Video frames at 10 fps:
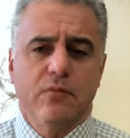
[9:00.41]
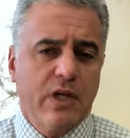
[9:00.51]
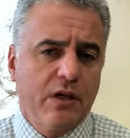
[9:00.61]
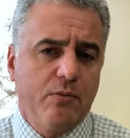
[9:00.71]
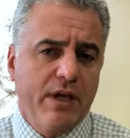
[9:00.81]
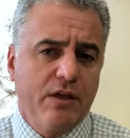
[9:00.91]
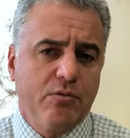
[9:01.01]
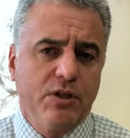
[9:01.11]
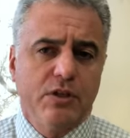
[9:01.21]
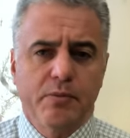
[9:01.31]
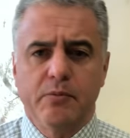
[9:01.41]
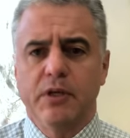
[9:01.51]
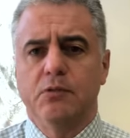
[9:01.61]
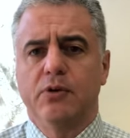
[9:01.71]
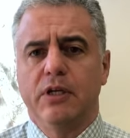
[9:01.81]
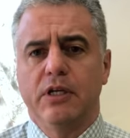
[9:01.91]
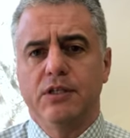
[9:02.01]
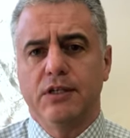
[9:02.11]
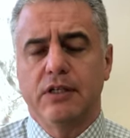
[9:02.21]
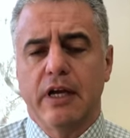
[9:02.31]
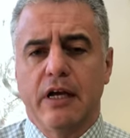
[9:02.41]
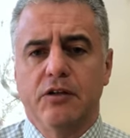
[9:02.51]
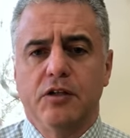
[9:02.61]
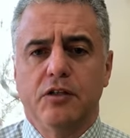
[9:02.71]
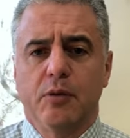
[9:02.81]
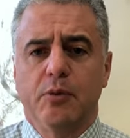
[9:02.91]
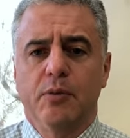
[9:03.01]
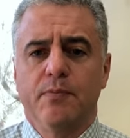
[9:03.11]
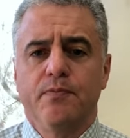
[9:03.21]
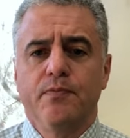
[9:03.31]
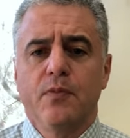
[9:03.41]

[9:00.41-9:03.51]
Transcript: take an omega-3 supplement. It's pretty easy. It's an algae supplement.